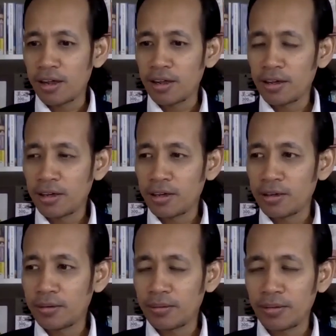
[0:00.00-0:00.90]

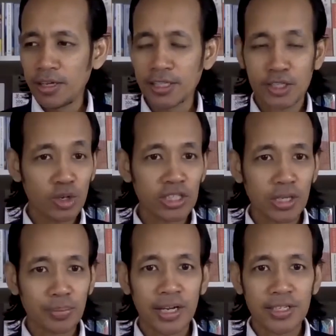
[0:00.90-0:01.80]
uh, it's not
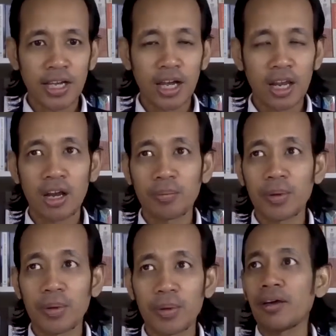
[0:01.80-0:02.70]
surprise that a lot of
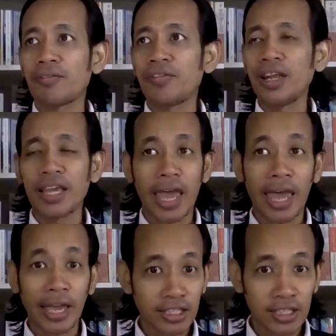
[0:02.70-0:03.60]
people are feeling
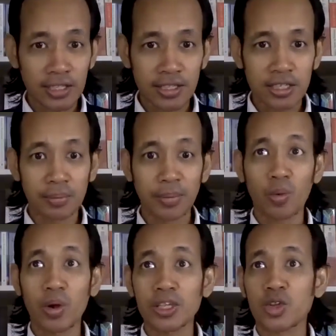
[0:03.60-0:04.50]
anxious
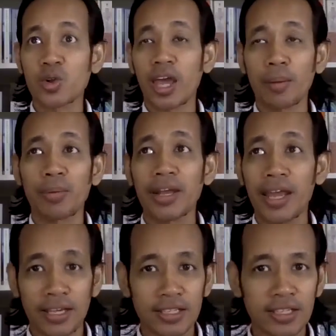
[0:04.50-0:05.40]
about what's going to happen
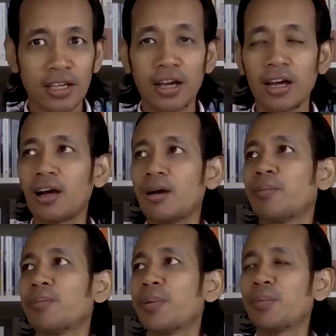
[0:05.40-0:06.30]
next. Uh,
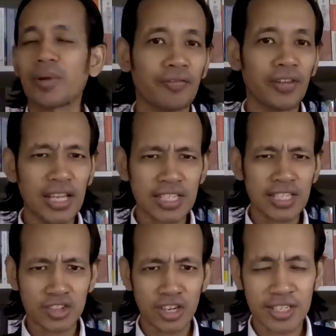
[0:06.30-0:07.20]
people are feeling
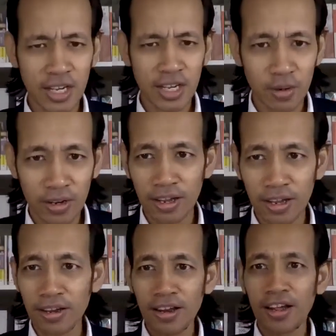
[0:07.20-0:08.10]
stressed out
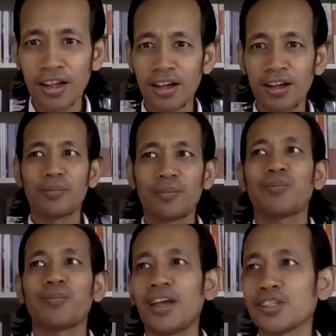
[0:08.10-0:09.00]
uh,
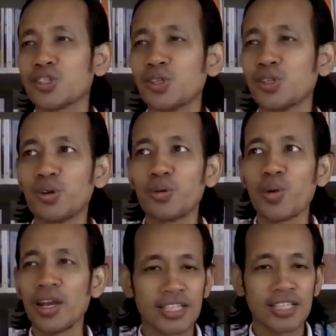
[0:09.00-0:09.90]
as to
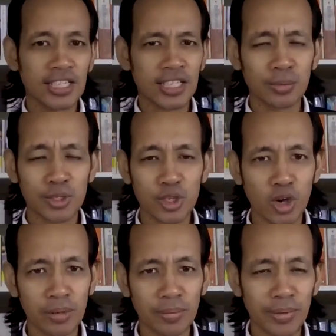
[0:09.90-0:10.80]
when is this MCO
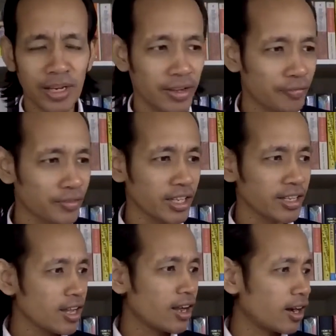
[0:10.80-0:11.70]
going to be
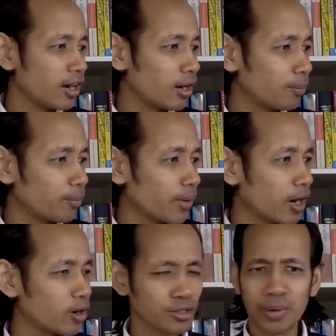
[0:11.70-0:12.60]
lifted? Um,
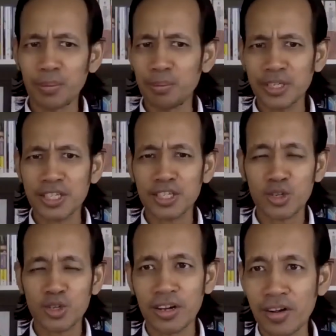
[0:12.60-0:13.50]
how is my
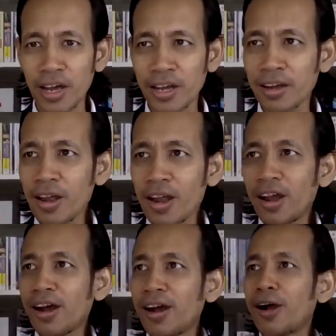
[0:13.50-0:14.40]
business going to run?
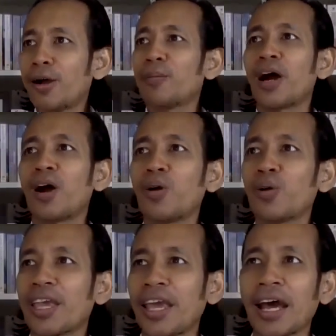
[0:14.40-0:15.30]
Um,
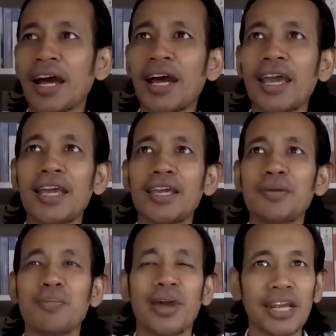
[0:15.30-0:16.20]
how can
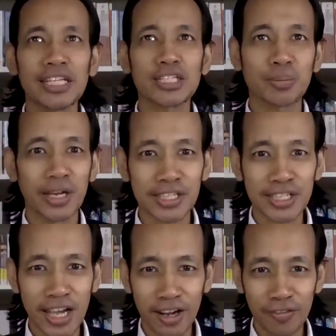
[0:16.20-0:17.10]
I manage my
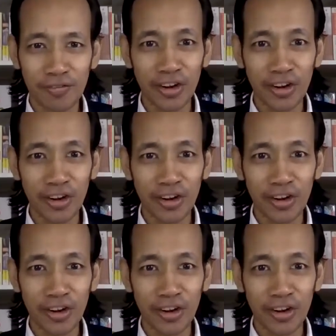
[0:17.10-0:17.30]
staff